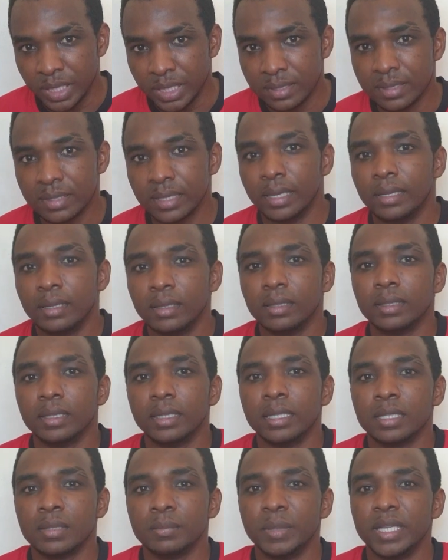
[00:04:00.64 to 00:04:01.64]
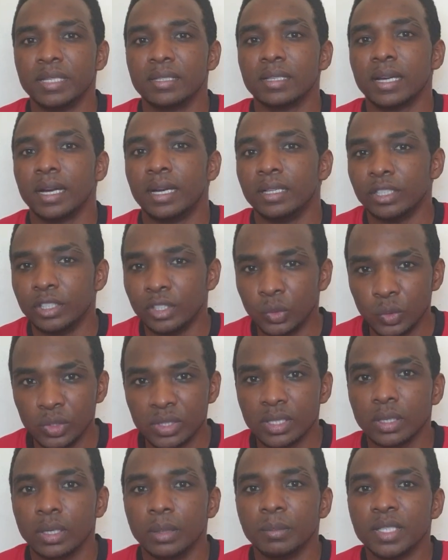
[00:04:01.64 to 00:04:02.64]
the cell is basically
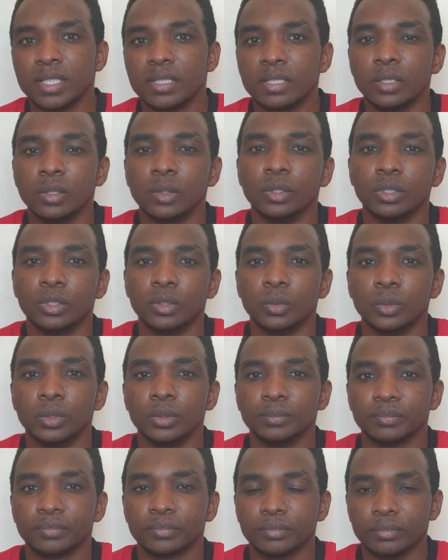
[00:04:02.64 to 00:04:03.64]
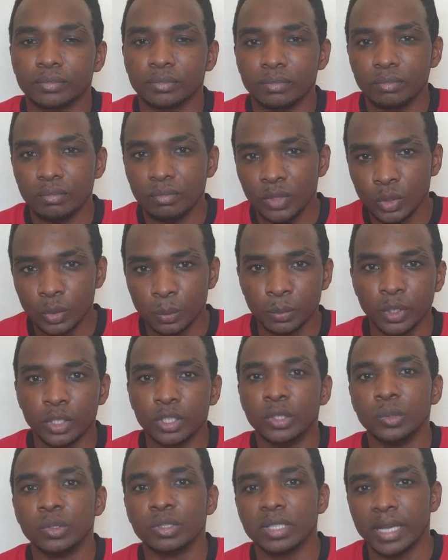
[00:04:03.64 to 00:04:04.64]
using up the C O two to
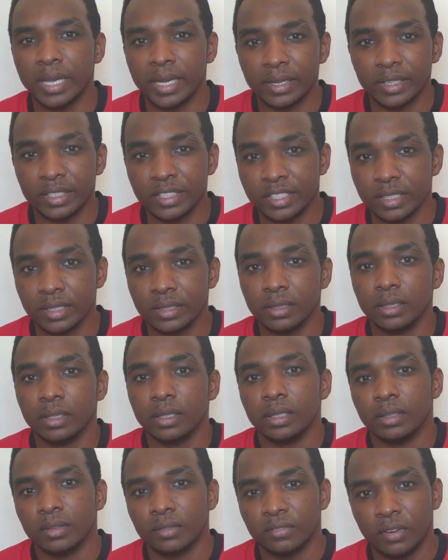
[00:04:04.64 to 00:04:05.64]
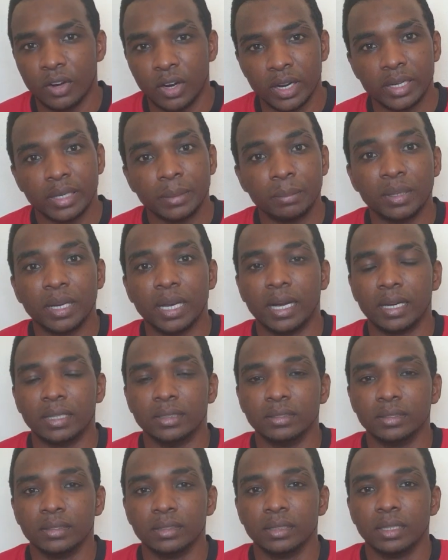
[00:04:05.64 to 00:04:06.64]
produce energy for the
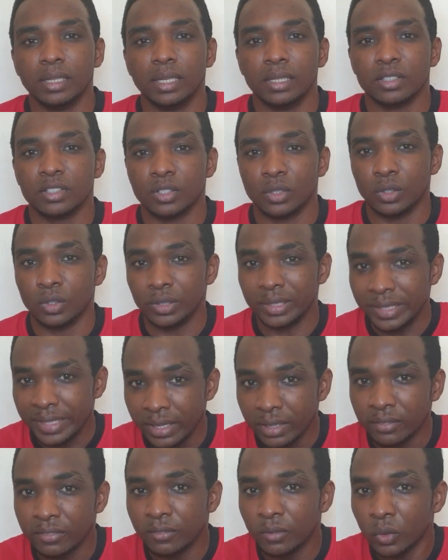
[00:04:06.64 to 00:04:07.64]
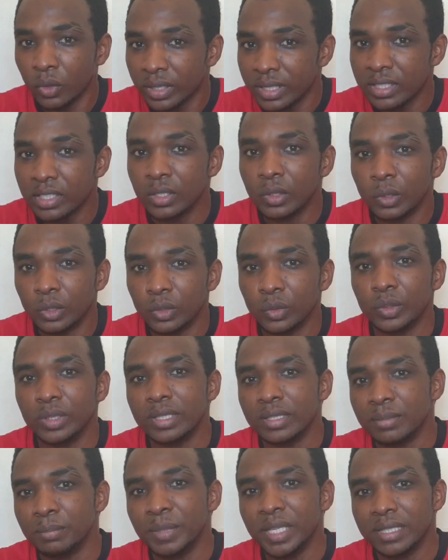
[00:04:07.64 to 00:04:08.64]
plant. So therefore, the C O two
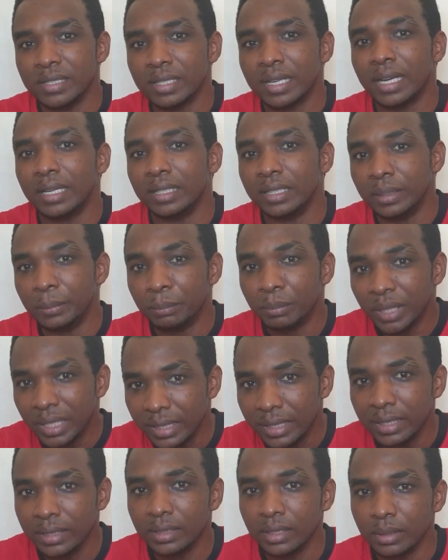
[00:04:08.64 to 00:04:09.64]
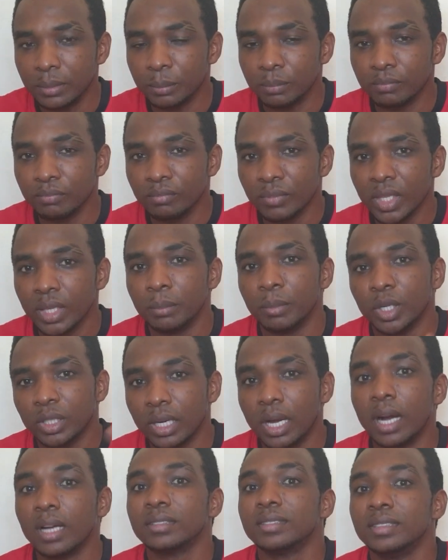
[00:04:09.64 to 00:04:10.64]
is basically depleting, but
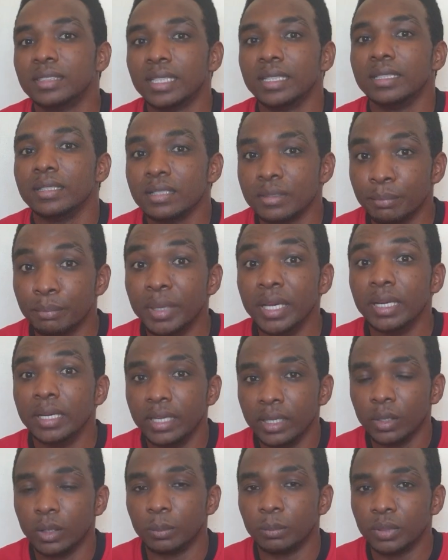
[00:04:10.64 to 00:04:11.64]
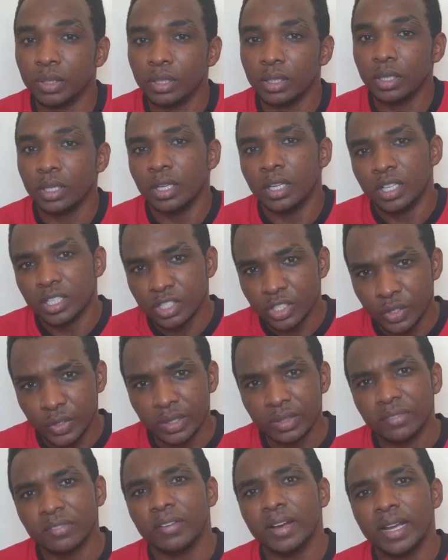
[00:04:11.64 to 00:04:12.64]
oxygen is building up. So
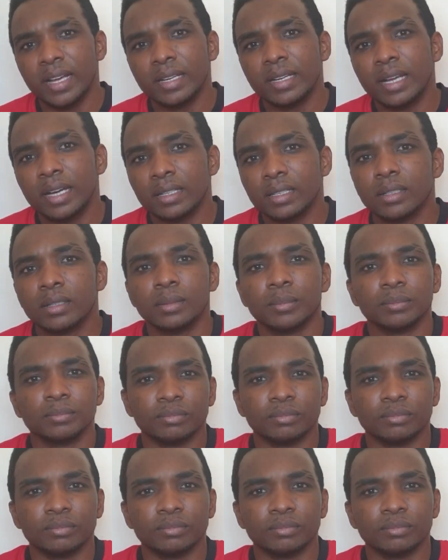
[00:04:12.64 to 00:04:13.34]
you'll find that